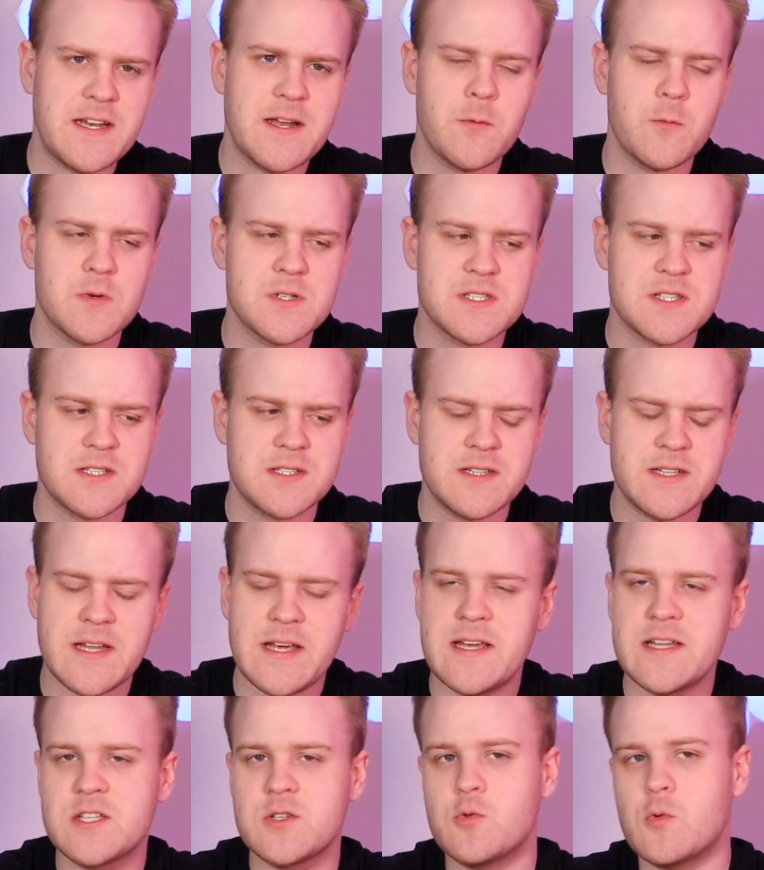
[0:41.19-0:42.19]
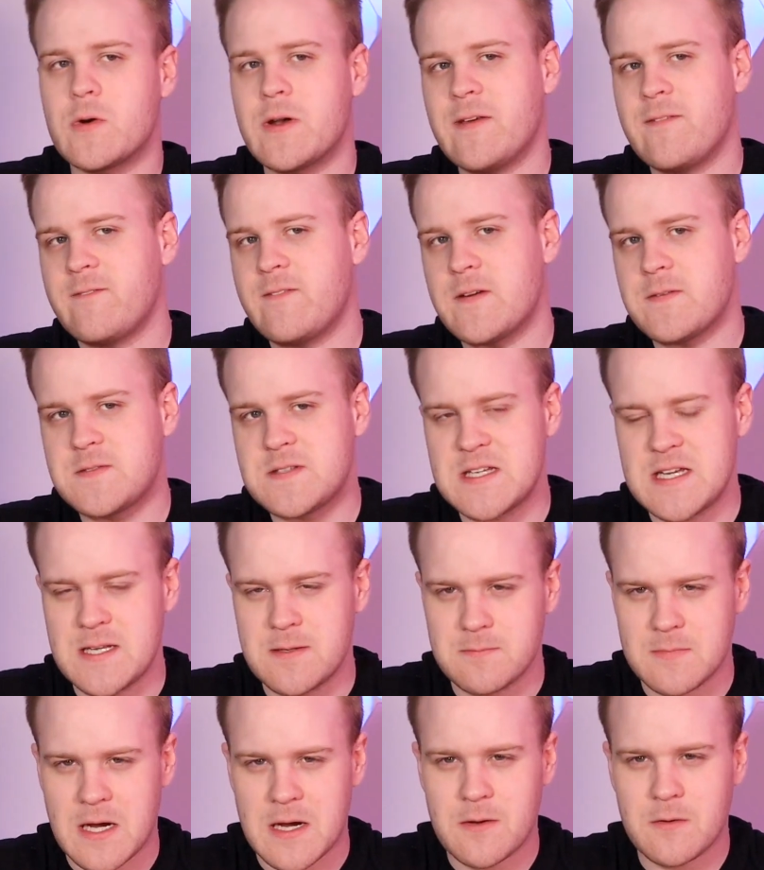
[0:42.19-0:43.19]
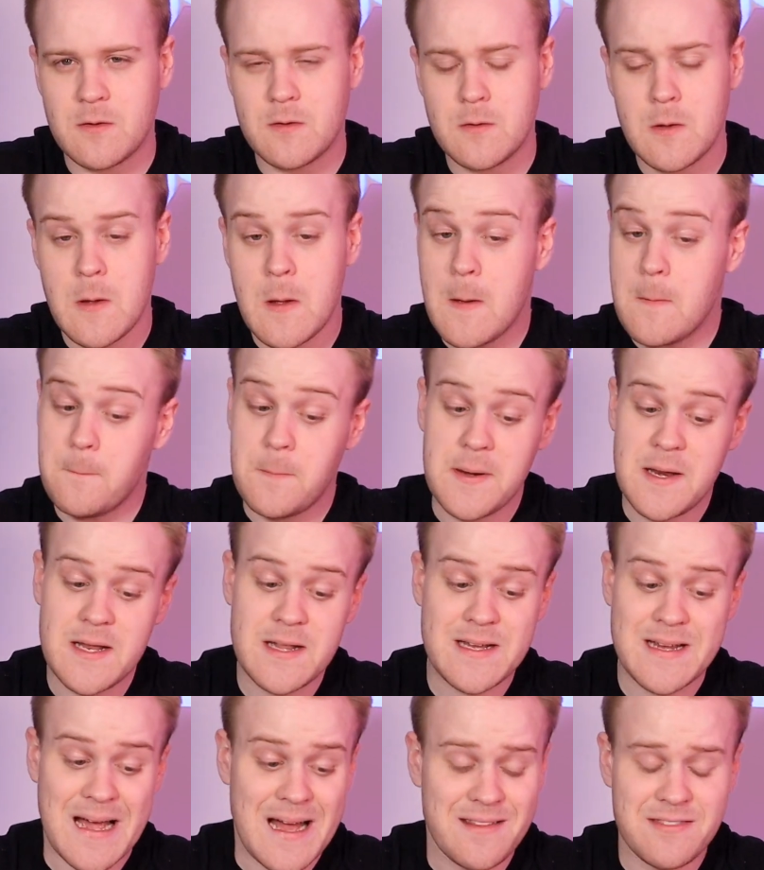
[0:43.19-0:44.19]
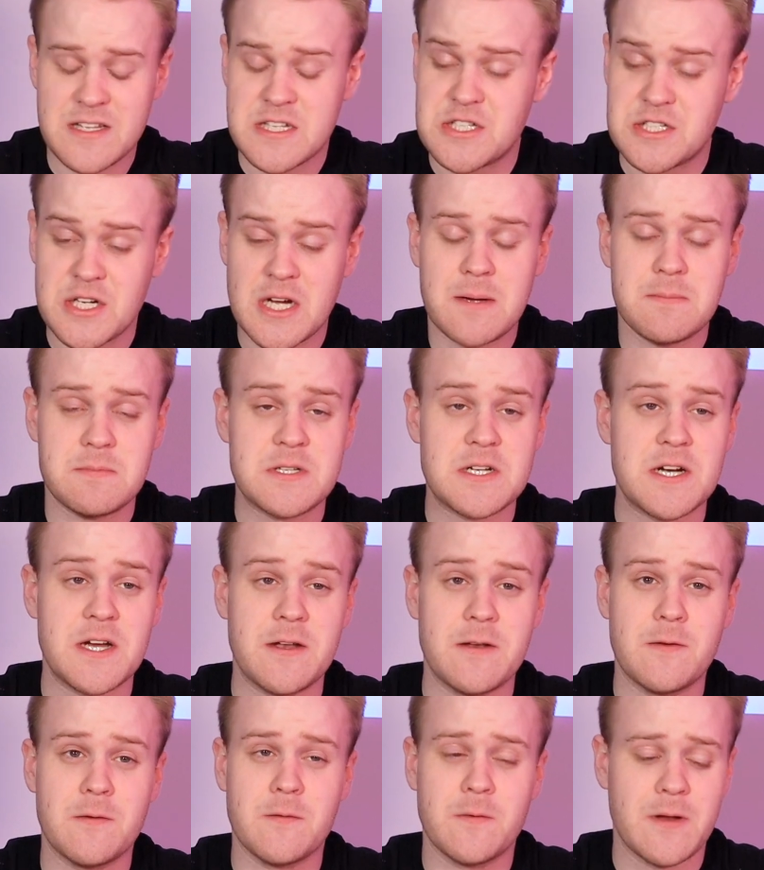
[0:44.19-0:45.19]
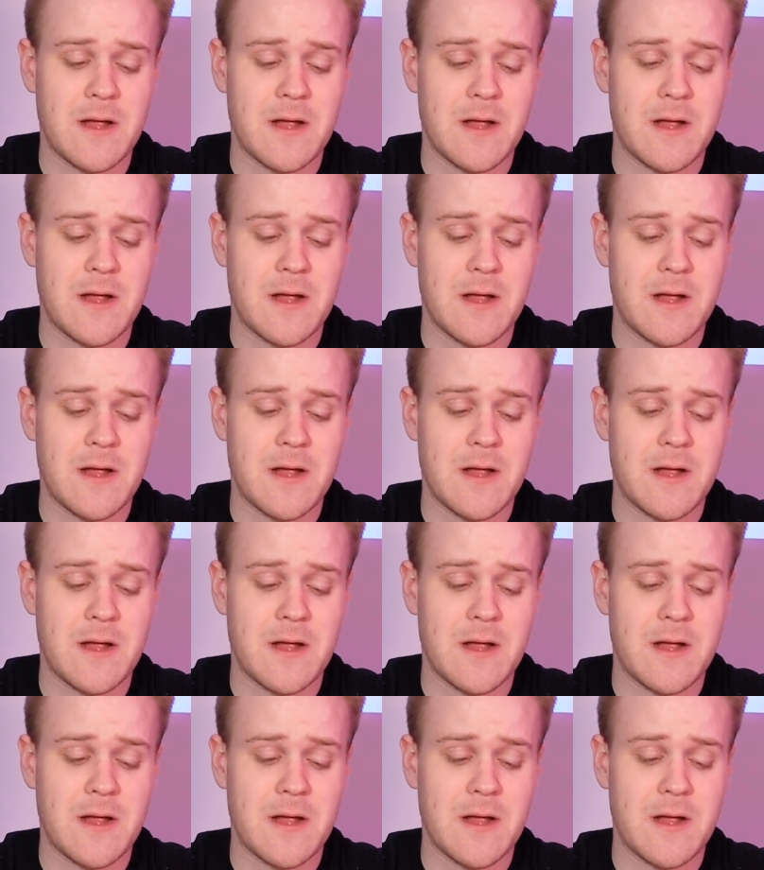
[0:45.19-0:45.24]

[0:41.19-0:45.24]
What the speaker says: It was the late 2015 model, but it got the job done.